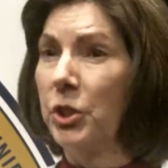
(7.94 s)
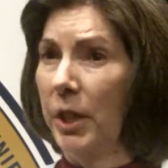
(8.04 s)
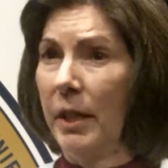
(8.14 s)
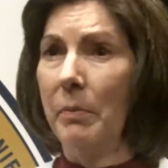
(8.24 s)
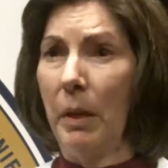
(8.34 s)

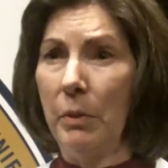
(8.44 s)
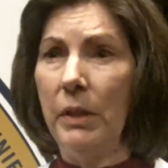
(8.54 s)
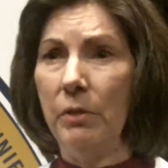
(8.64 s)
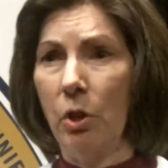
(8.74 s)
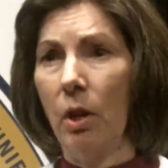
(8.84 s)
shame, I would
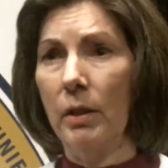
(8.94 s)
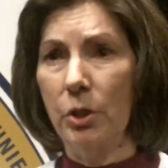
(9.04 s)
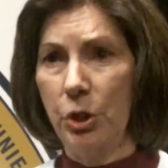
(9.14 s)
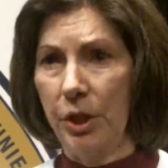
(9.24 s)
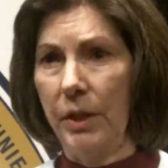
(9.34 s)
even call it
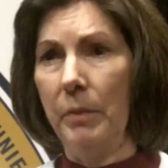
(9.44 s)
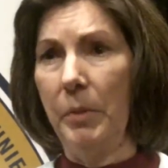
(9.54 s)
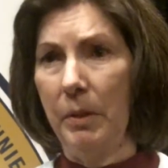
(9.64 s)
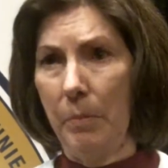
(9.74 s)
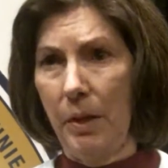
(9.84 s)

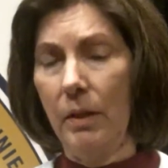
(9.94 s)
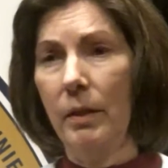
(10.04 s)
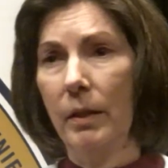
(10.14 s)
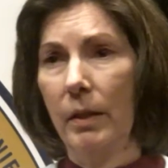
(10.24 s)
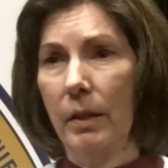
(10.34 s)
shame in me,
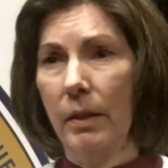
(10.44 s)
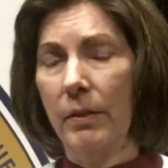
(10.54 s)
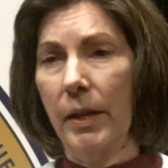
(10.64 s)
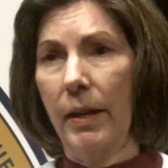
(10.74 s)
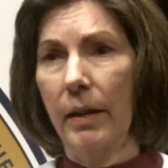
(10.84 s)

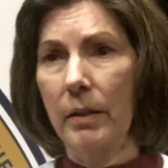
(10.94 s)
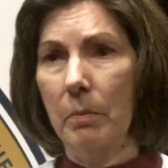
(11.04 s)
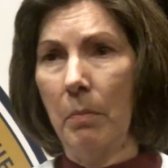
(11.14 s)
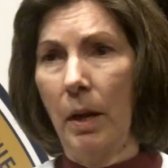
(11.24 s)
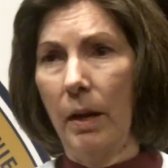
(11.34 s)
that
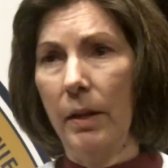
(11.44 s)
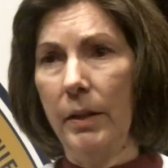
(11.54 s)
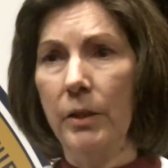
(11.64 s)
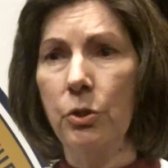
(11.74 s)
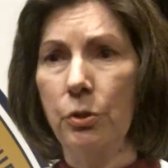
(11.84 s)

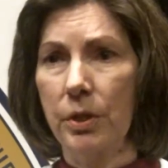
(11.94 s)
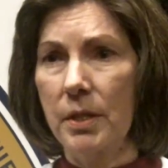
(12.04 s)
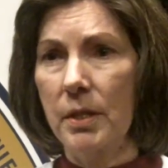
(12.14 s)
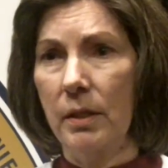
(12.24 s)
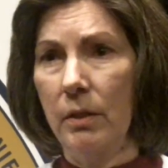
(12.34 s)
my
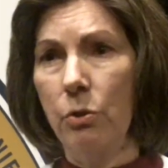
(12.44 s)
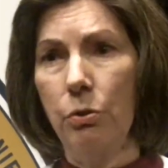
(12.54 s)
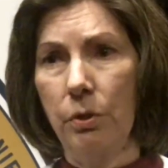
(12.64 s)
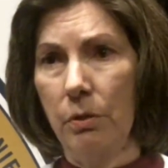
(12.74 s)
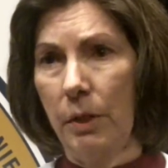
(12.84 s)
interest in the
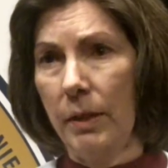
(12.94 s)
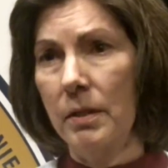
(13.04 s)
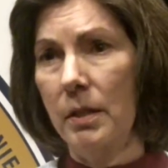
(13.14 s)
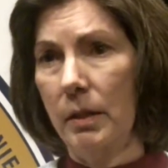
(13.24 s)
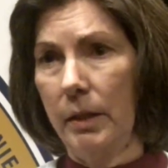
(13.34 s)
Truth and
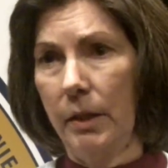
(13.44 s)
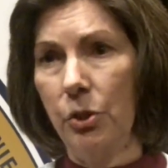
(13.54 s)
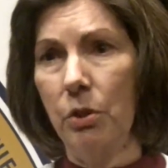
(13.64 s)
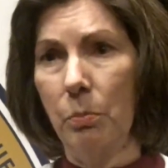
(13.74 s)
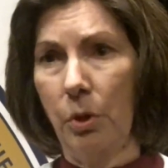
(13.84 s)

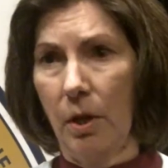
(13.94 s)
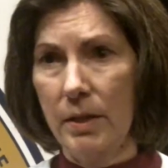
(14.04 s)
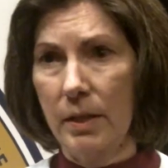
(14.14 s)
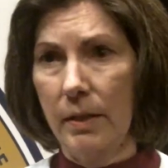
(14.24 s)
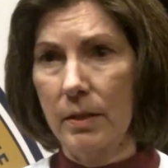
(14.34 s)
Reconciliation
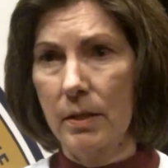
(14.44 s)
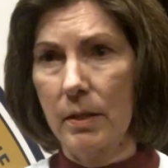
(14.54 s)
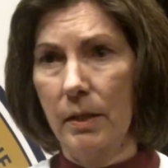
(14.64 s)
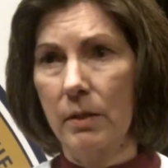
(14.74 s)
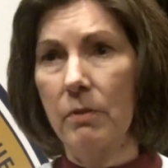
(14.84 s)
process
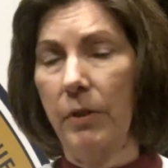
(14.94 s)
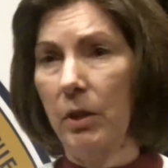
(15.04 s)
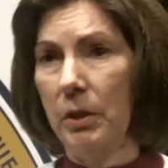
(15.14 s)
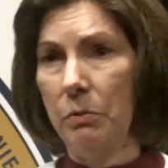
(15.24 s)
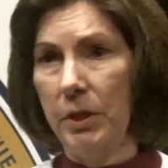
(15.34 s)
is
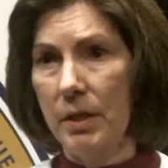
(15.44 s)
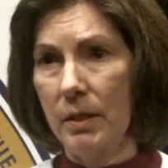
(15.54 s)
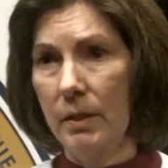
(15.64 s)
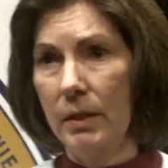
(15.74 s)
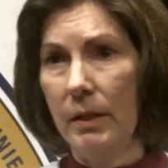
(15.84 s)
fairly
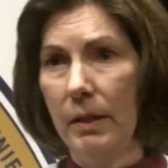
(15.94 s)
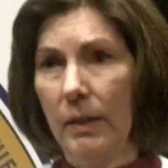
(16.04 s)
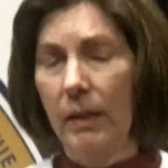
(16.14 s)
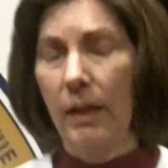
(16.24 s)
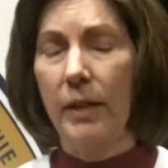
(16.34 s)
recent.
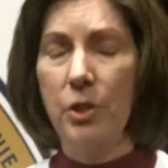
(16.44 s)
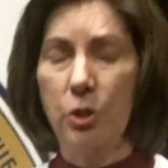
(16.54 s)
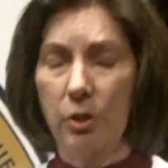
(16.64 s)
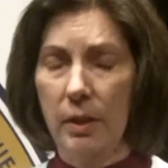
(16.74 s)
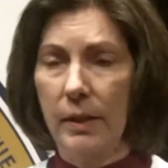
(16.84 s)
I
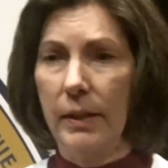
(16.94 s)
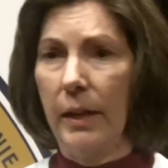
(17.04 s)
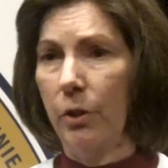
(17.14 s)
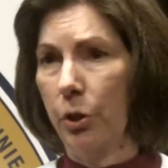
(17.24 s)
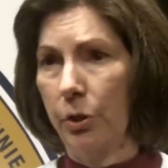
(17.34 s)
certainly
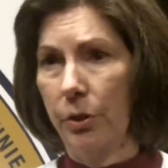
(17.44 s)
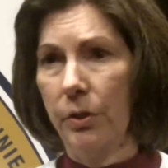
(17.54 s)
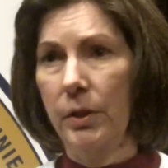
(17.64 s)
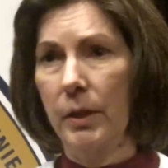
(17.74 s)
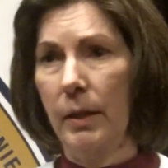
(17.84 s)
had
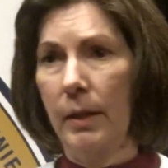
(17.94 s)
heard